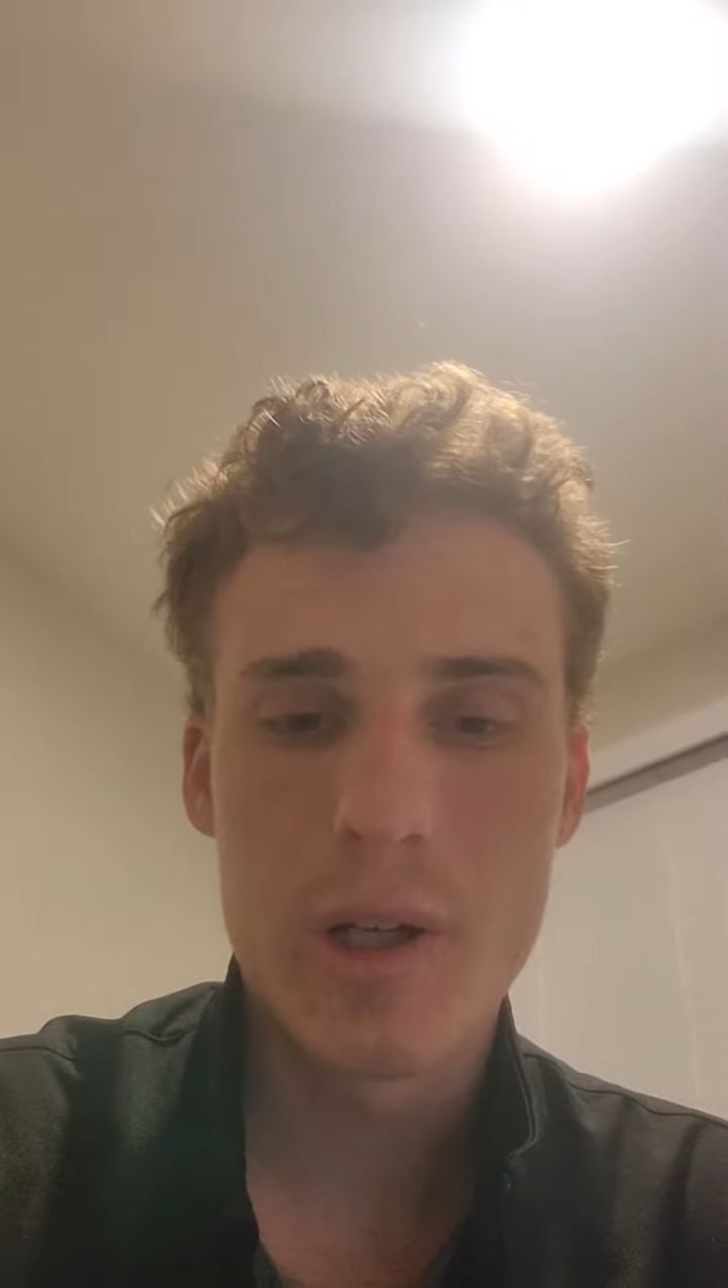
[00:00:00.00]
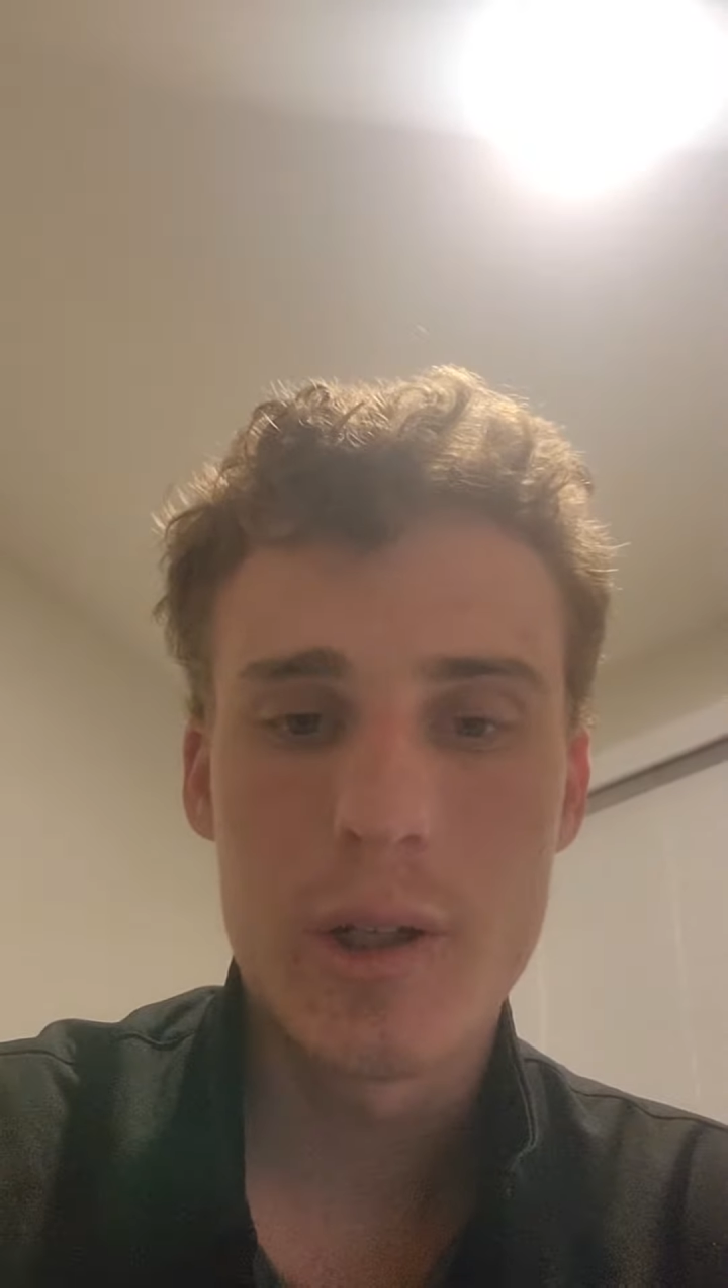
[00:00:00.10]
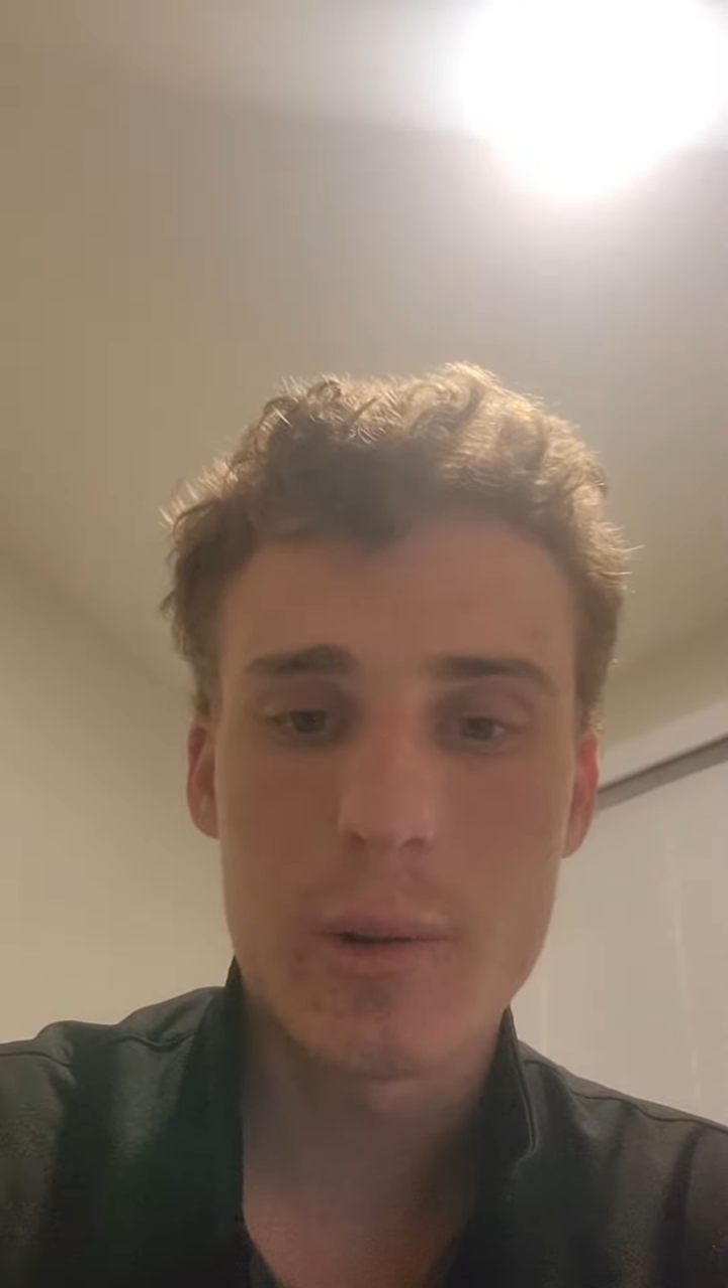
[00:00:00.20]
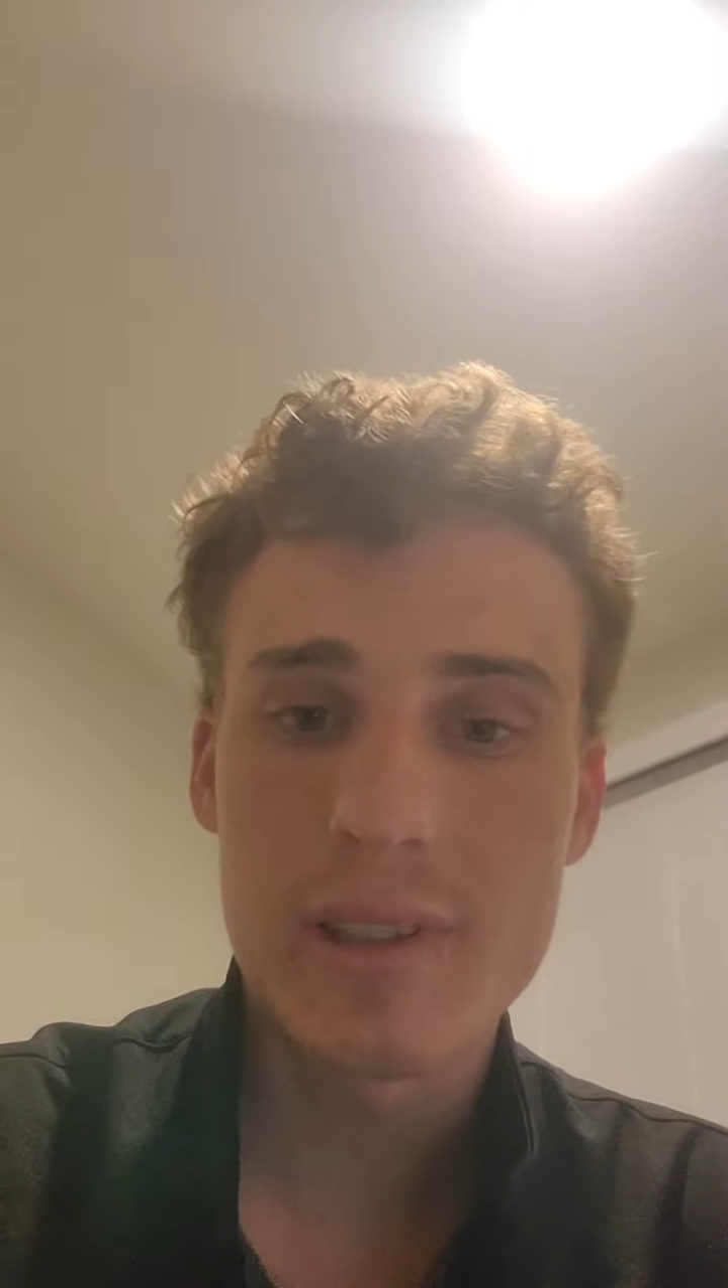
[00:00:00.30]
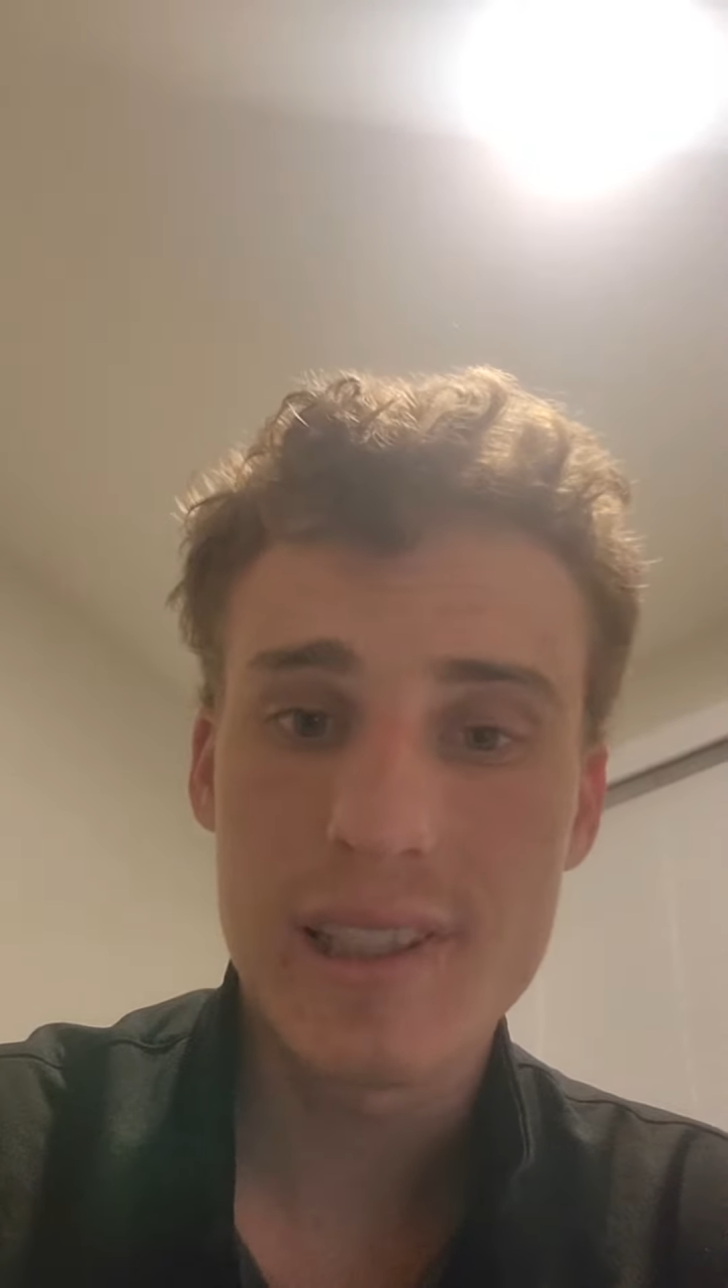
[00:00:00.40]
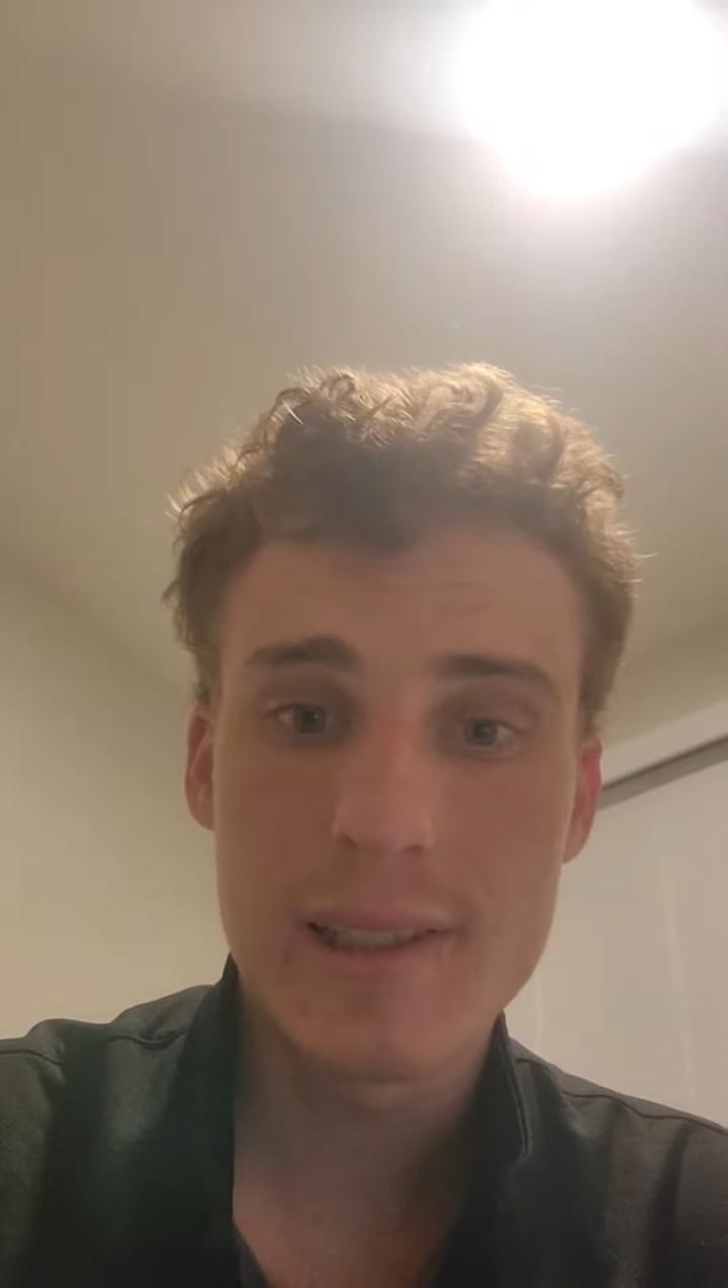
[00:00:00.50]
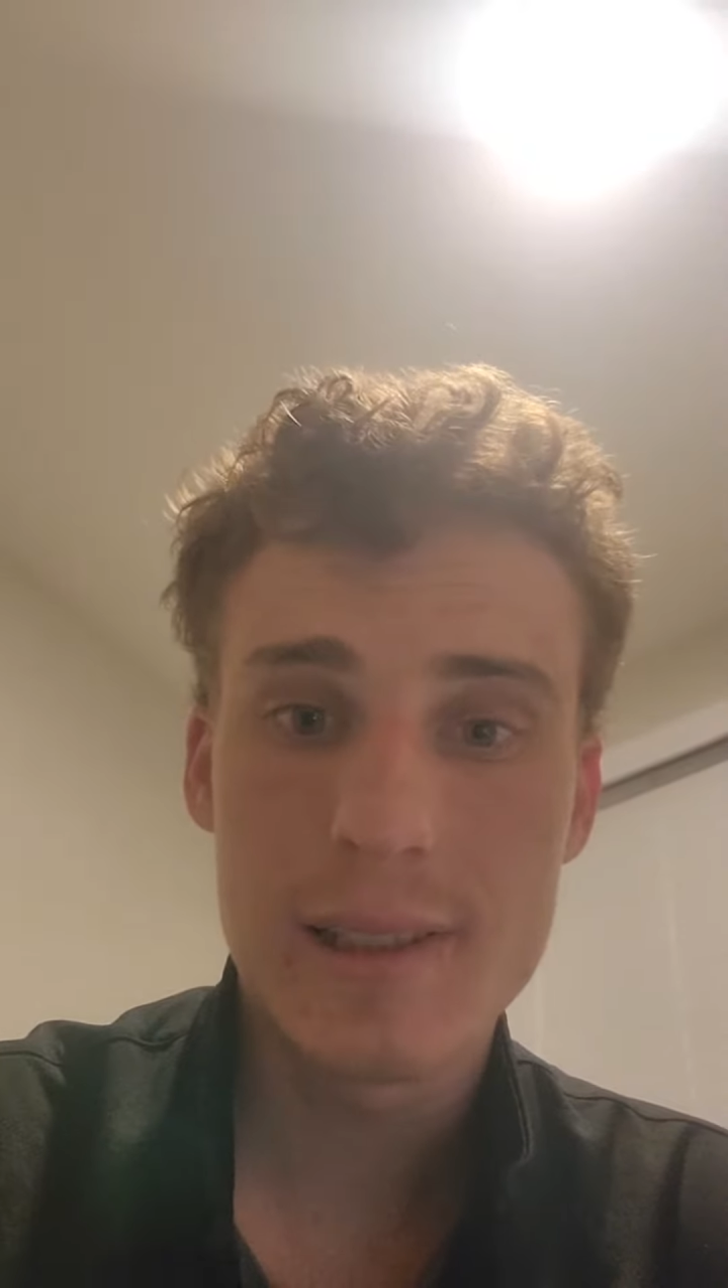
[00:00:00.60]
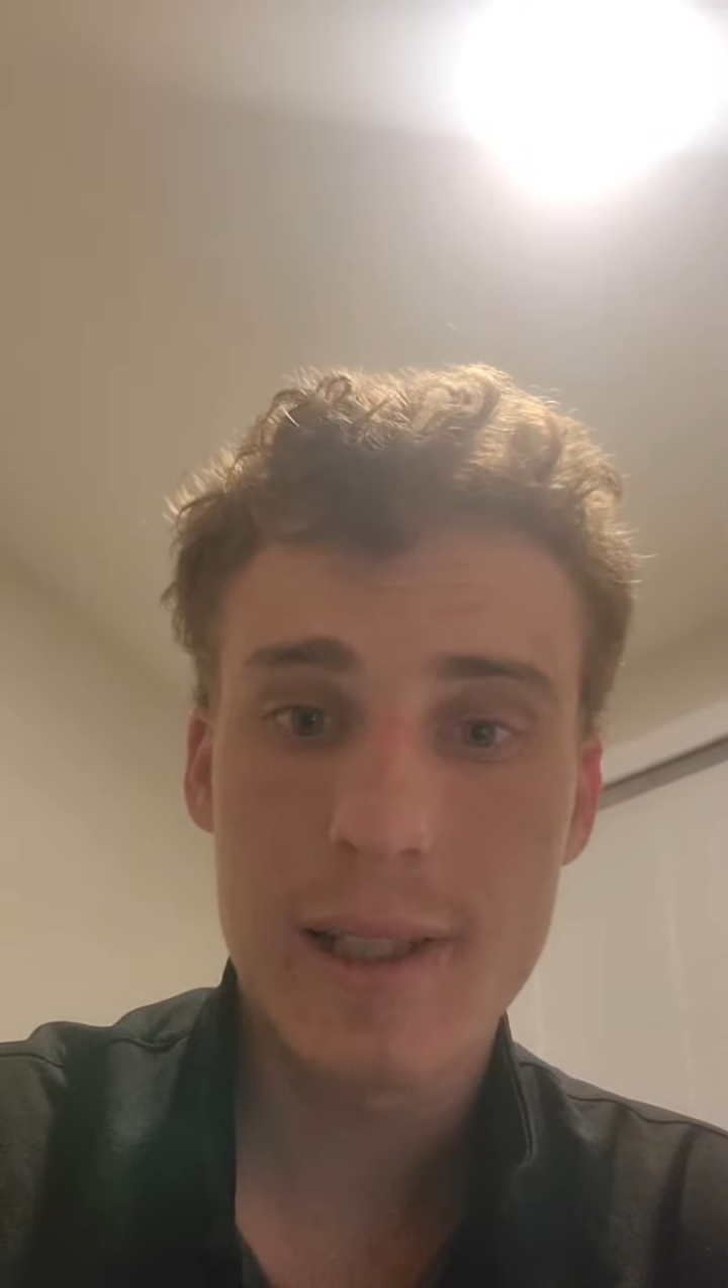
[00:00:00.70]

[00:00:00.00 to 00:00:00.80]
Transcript: your 60